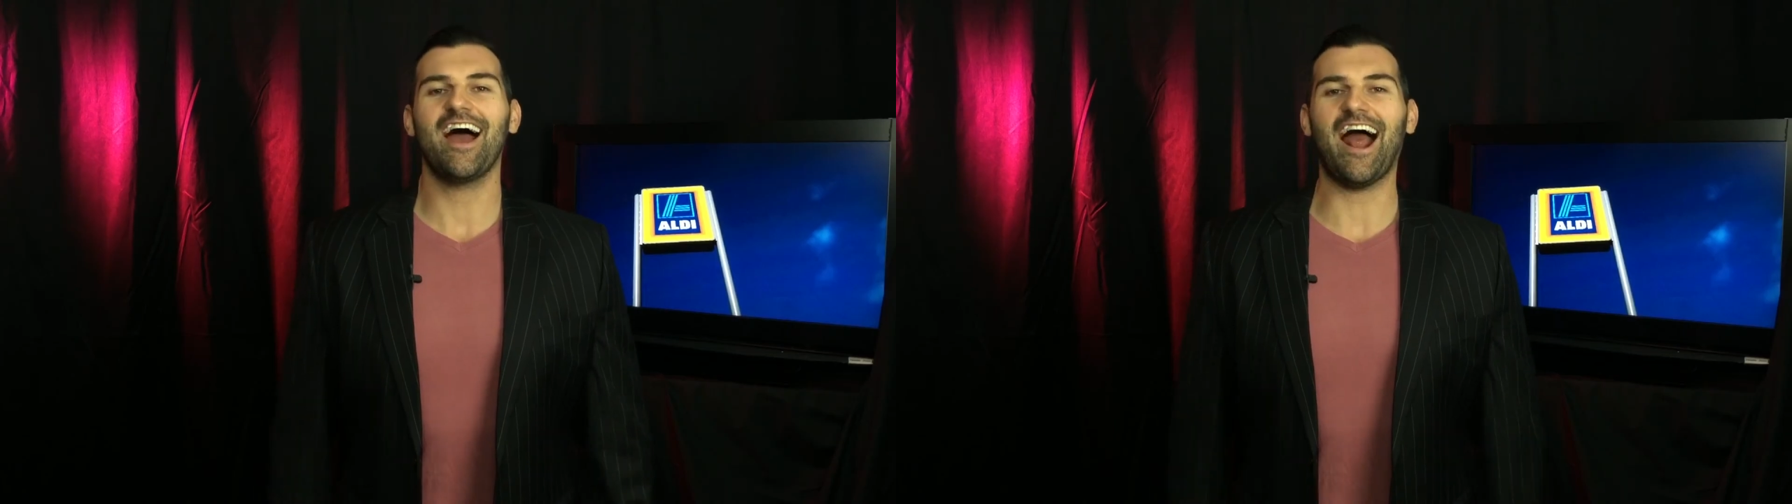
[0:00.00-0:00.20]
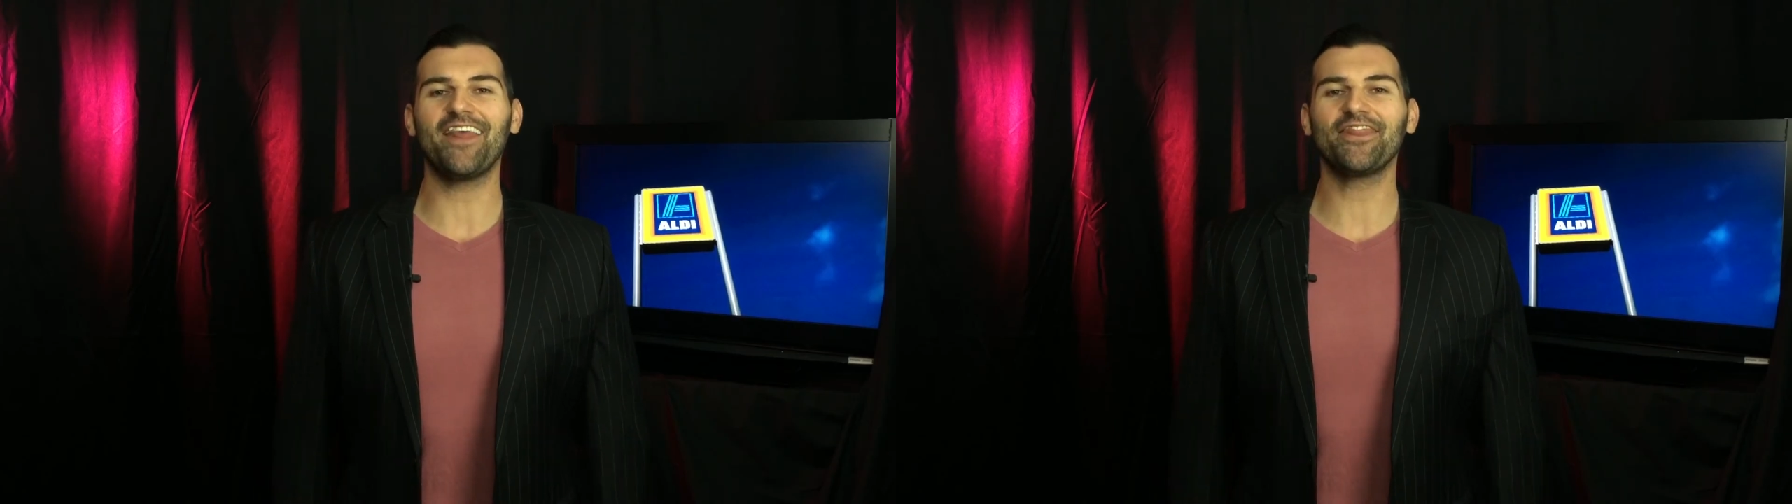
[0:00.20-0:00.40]

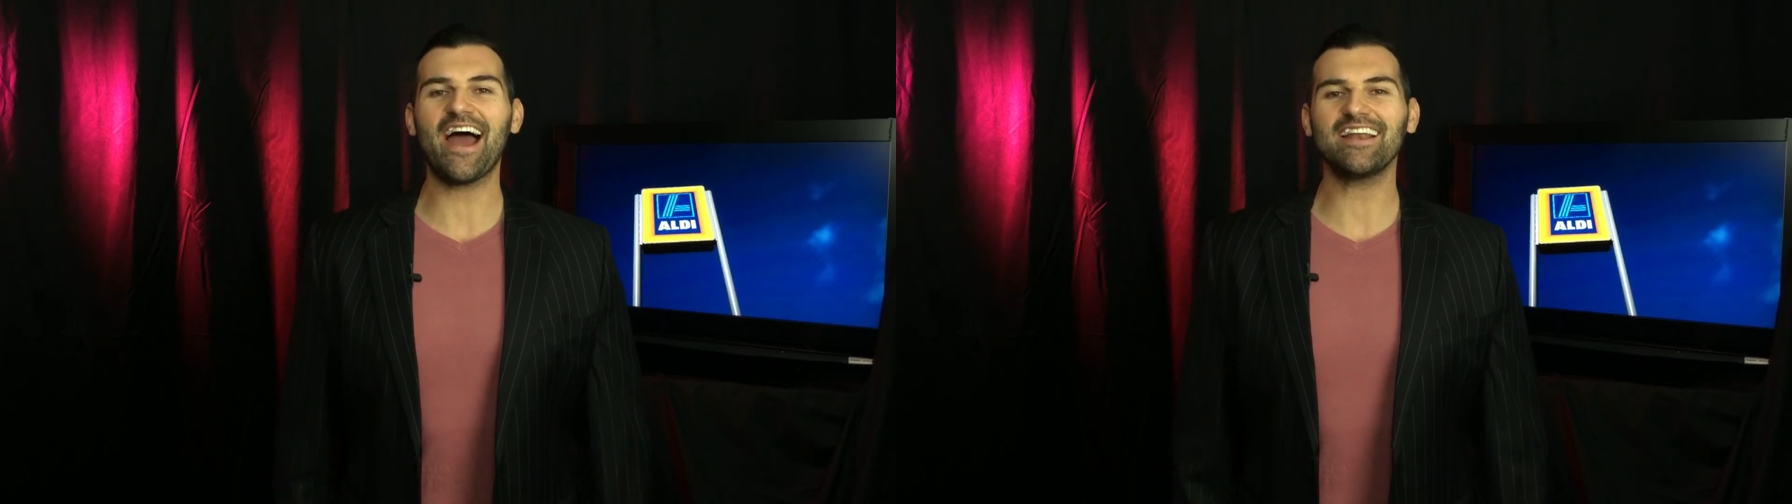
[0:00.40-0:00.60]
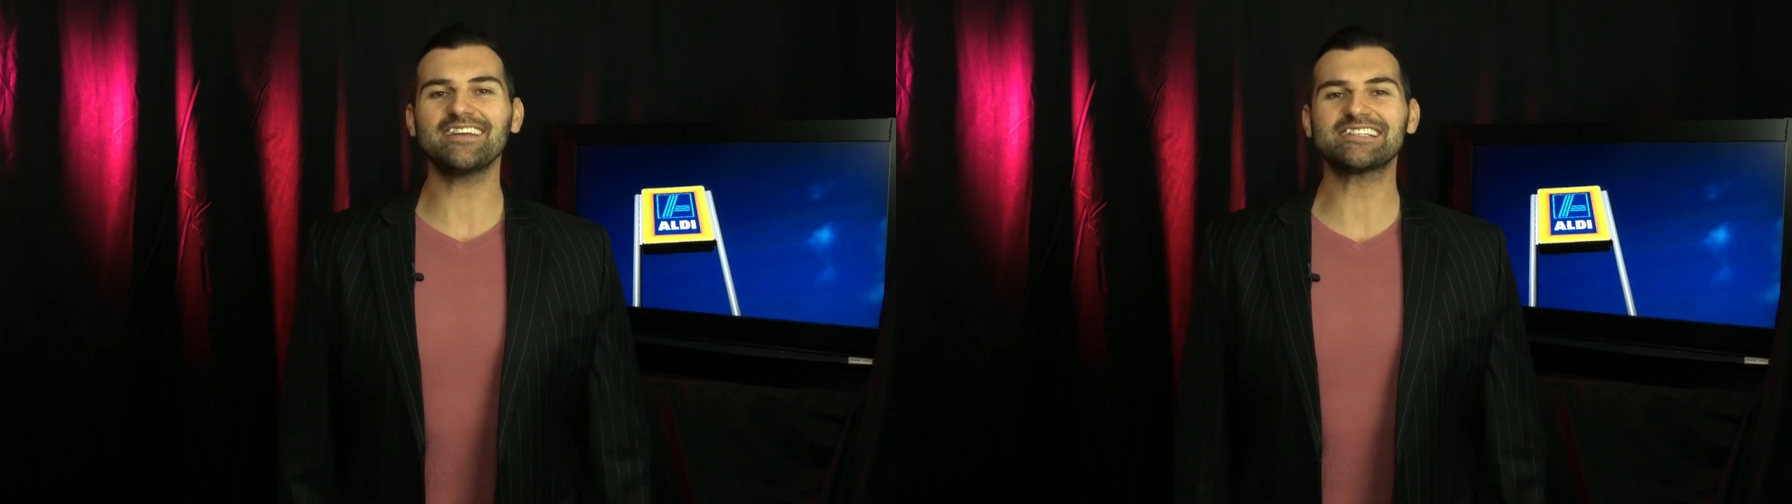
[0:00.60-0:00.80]
And
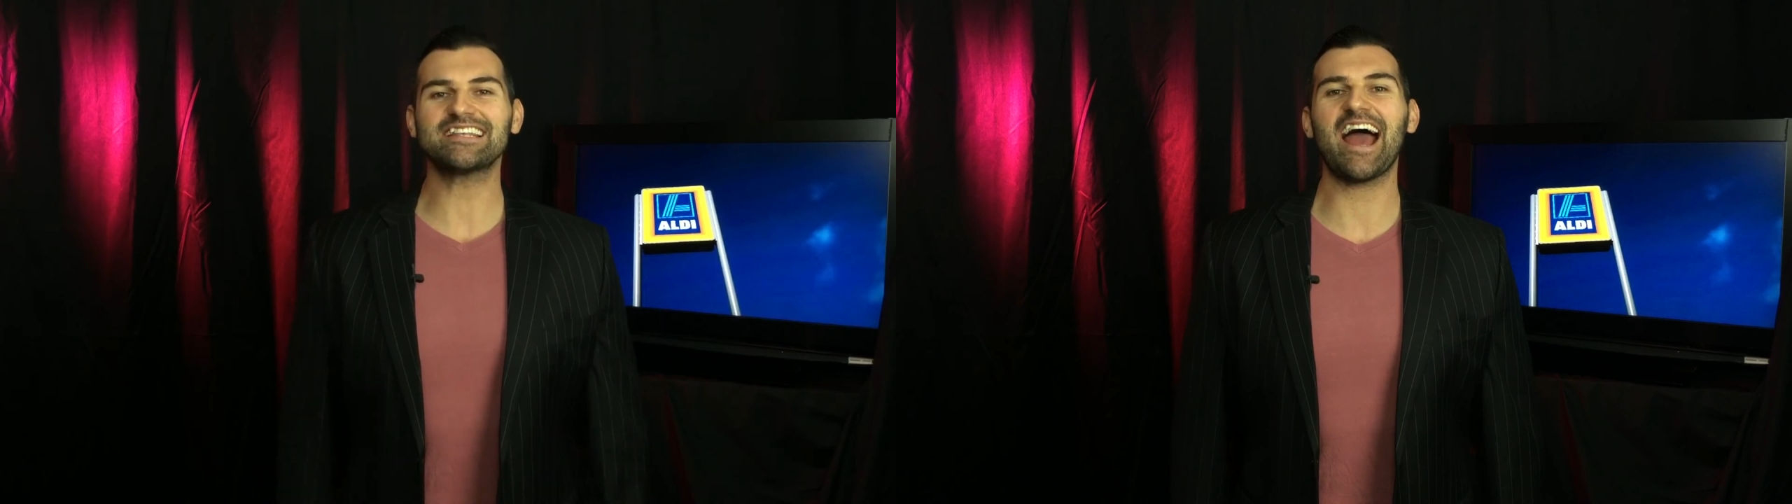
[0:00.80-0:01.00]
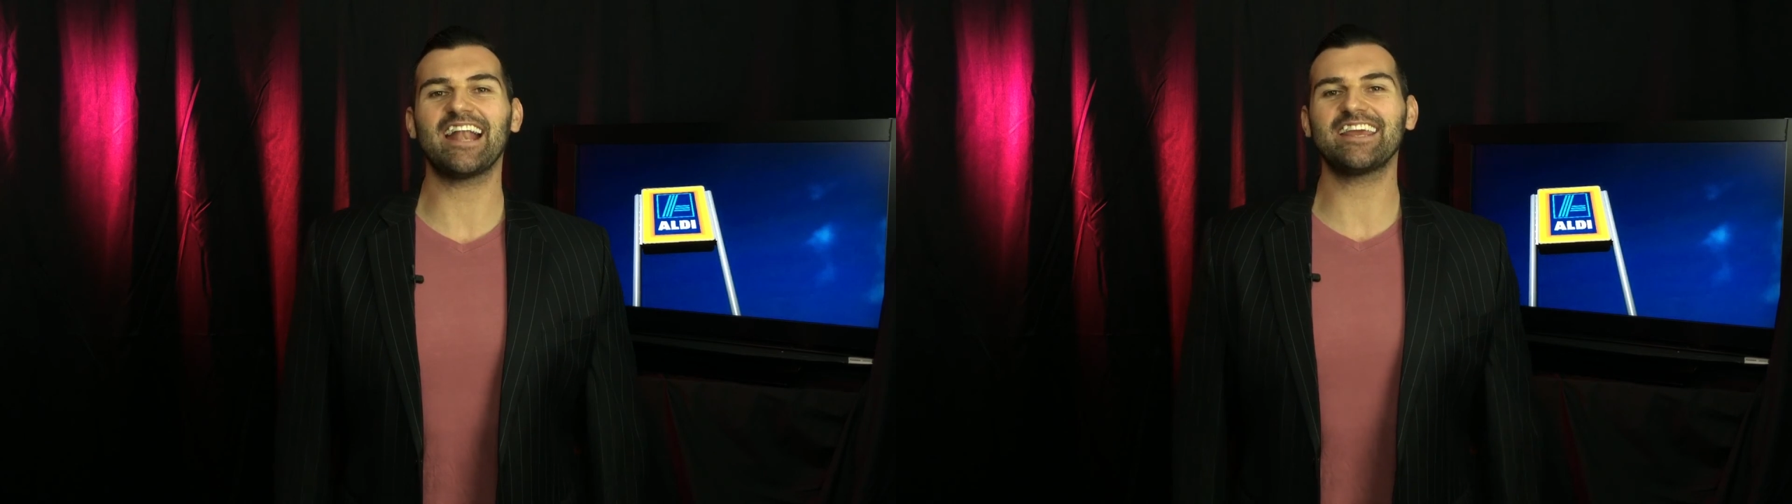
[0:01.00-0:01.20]
that is
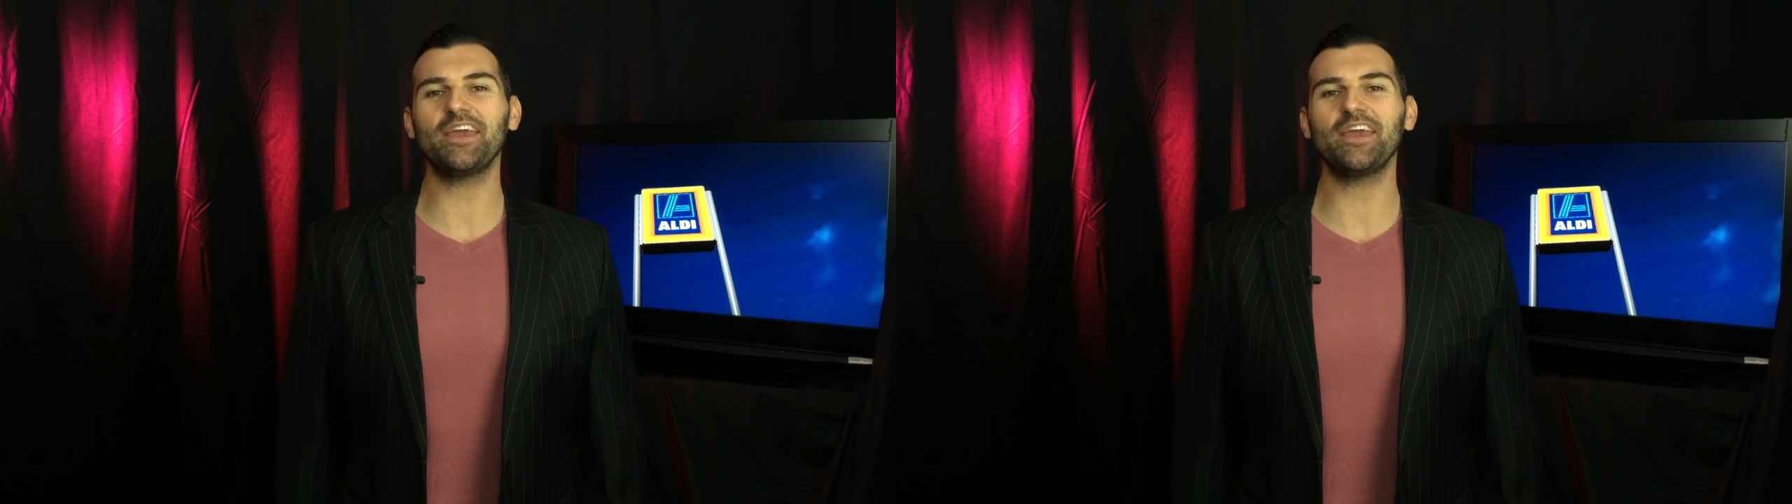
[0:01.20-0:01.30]
that,